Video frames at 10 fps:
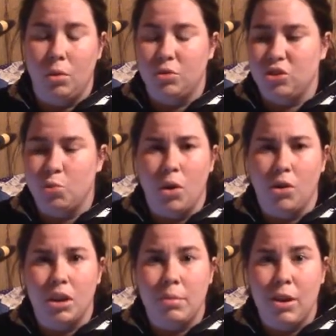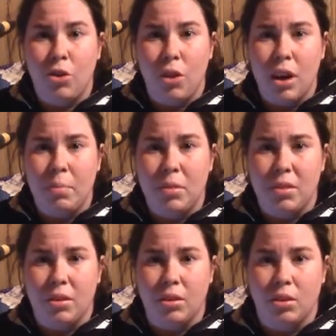I'm just worrying about crap,
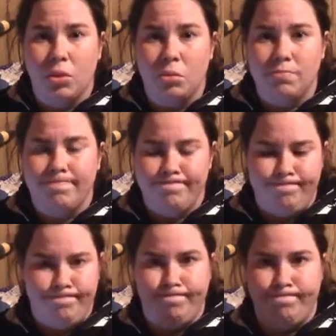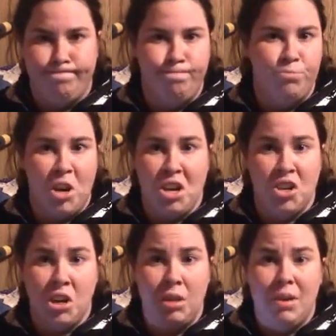so why
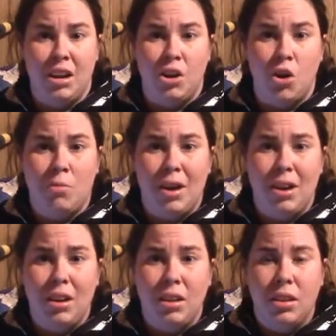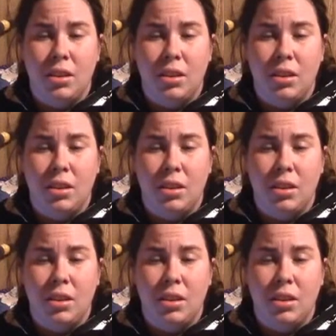should anybody know about it?